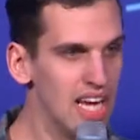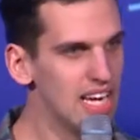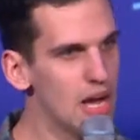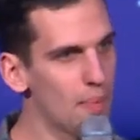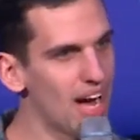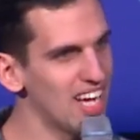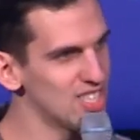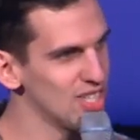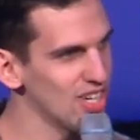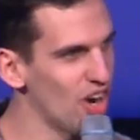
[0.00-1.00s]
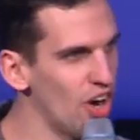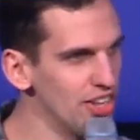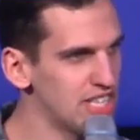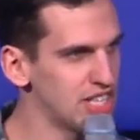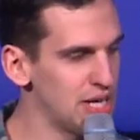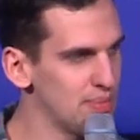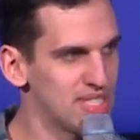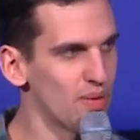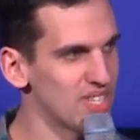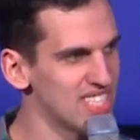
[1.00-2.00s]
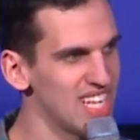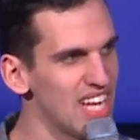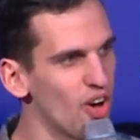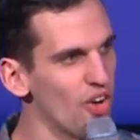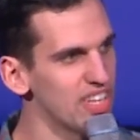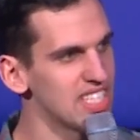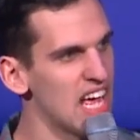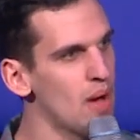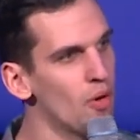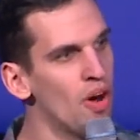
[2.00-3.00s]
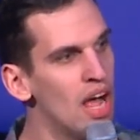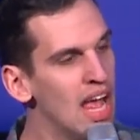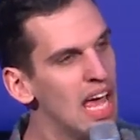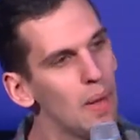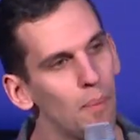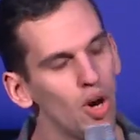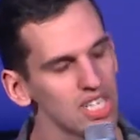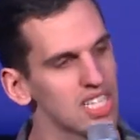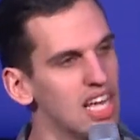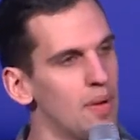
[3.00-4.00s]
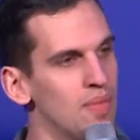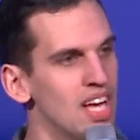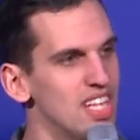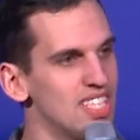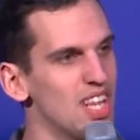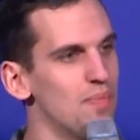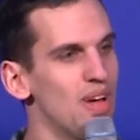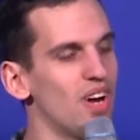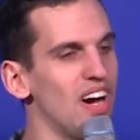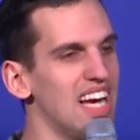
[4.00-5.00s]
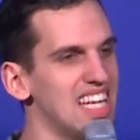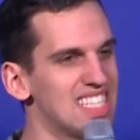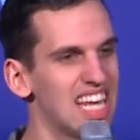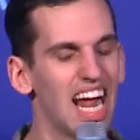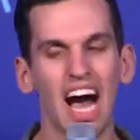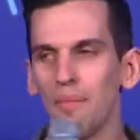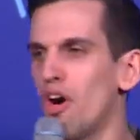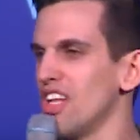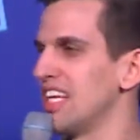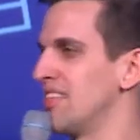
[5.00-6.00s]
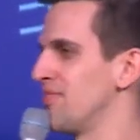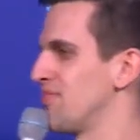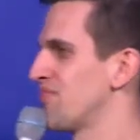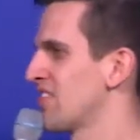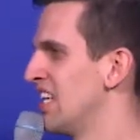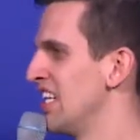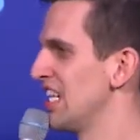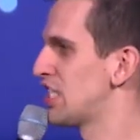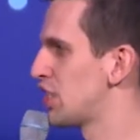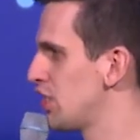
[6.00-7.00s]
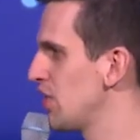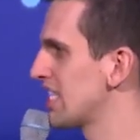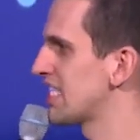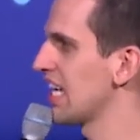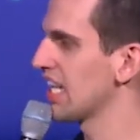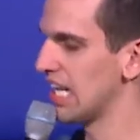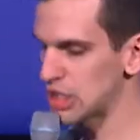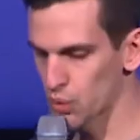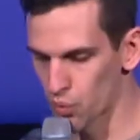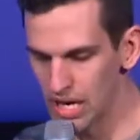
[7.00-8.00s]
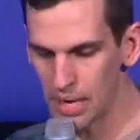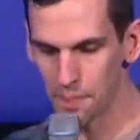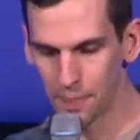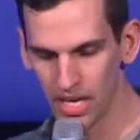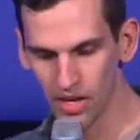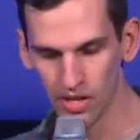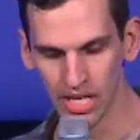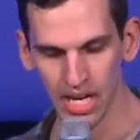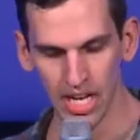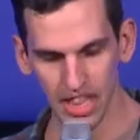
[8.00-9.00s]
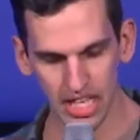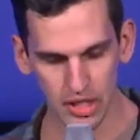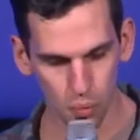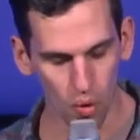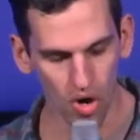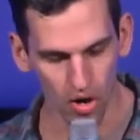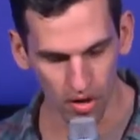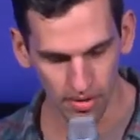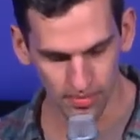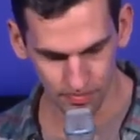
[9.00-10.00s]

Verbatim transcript: Nehemiah took all the chips that were sitting on the table, he pushed them to the middle, and he said, I'm all in. Let's do this thing, let's rebuild this wall.